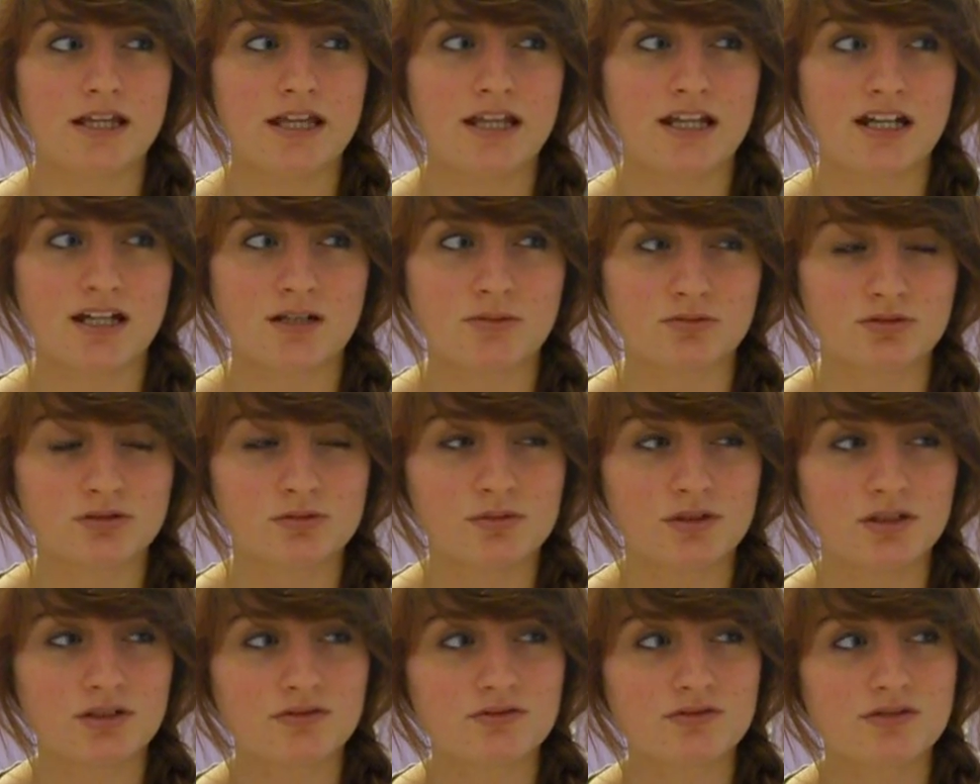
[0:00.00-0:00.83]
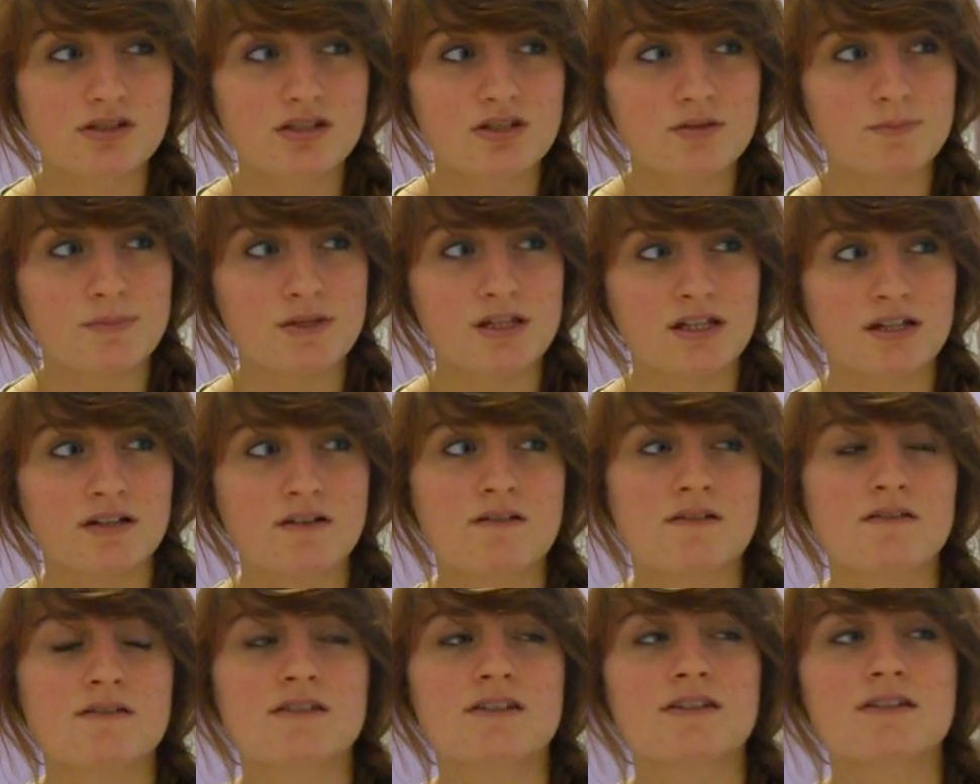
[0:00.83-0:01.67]
animal abuse,
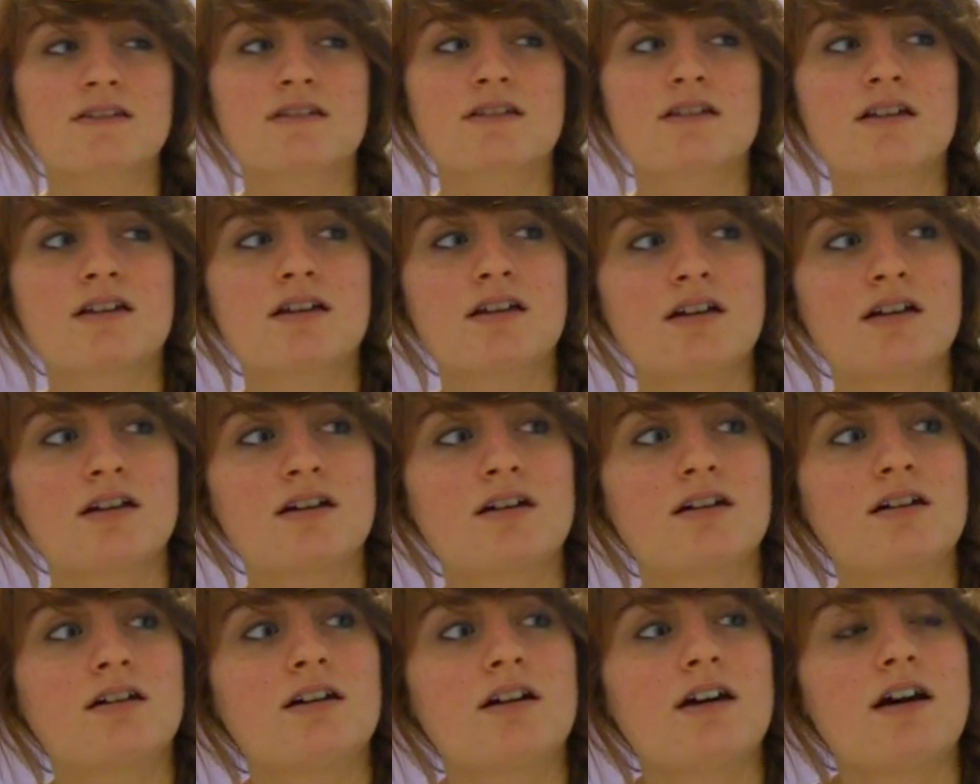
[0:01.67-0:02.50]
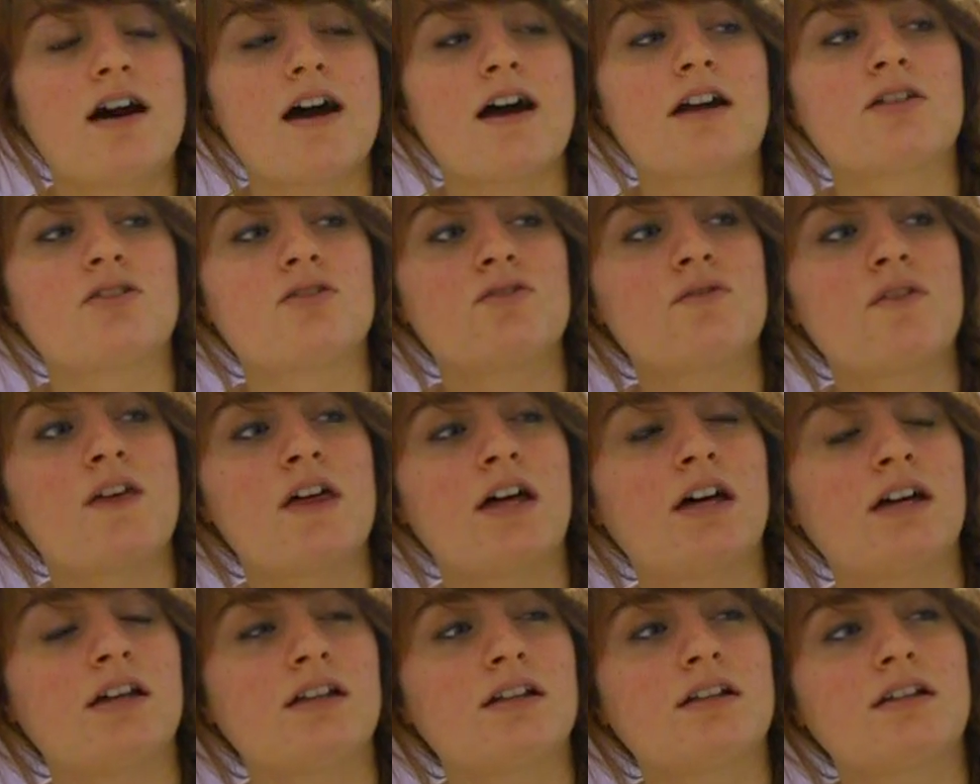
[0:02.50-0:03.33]
because I know
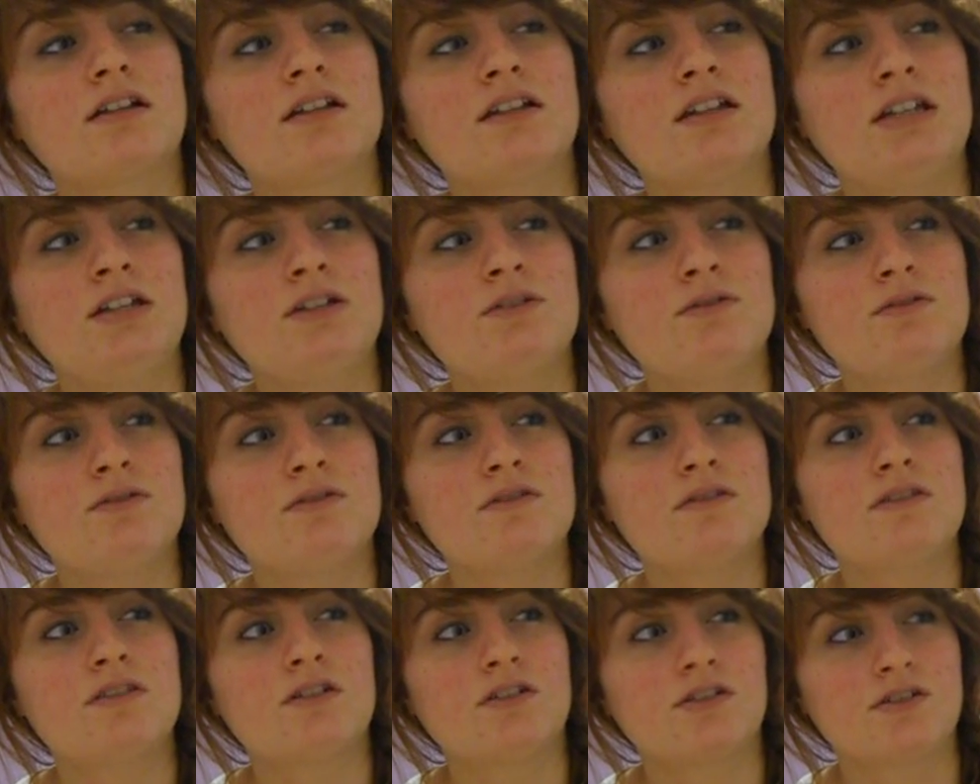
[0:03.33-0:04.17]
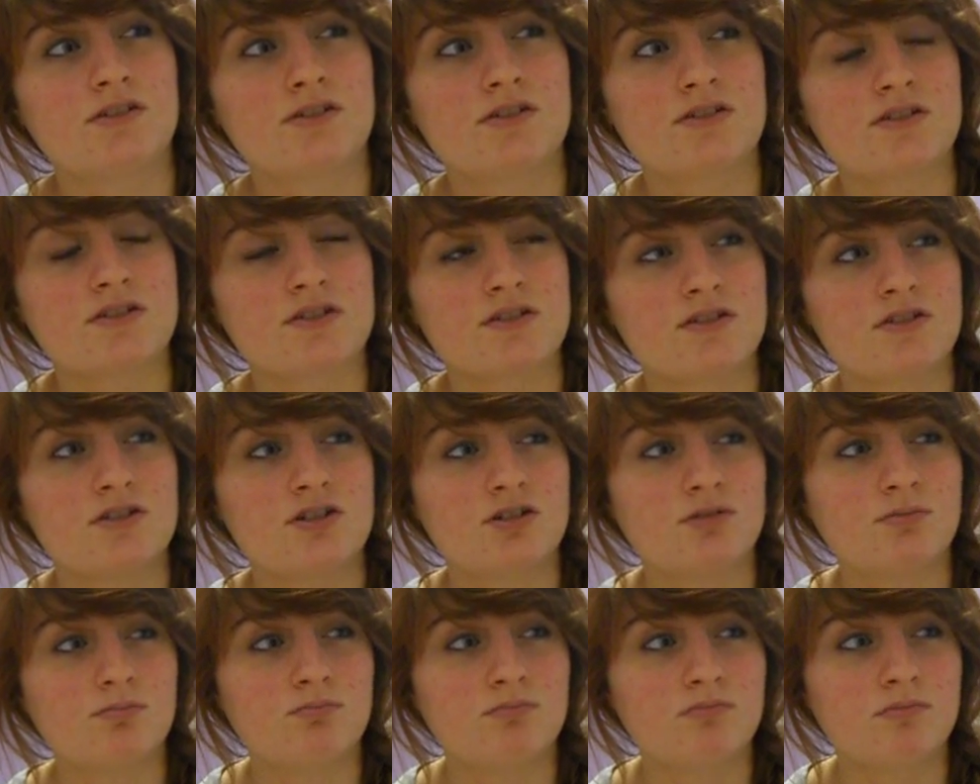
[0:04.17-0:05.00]
that you, there's
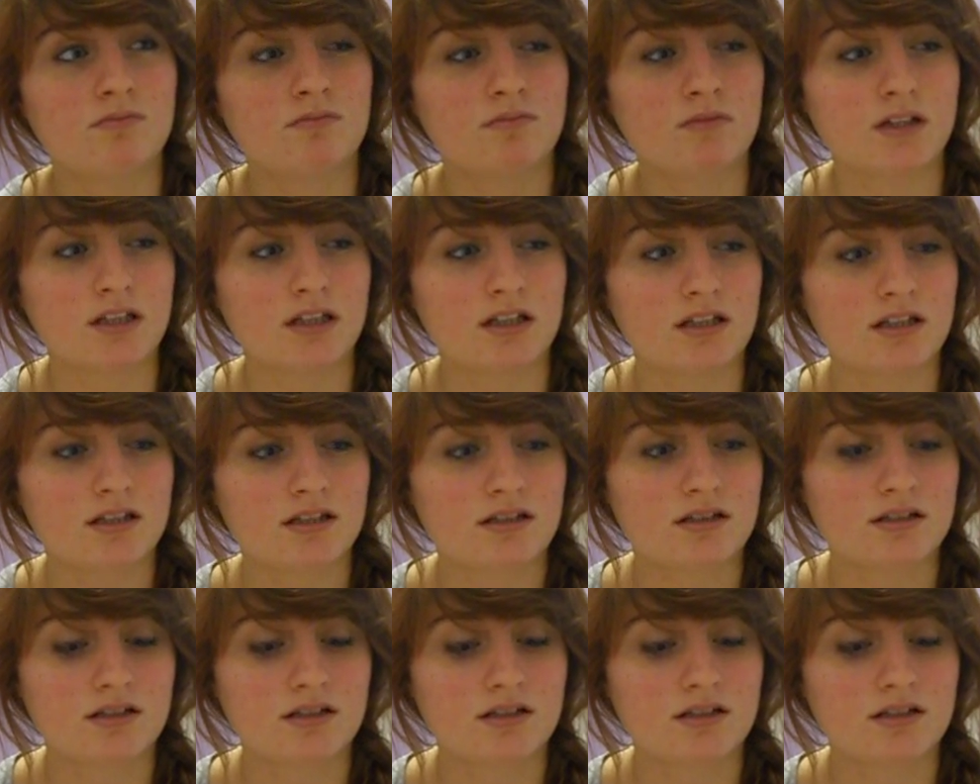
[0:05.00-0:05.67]
no, like,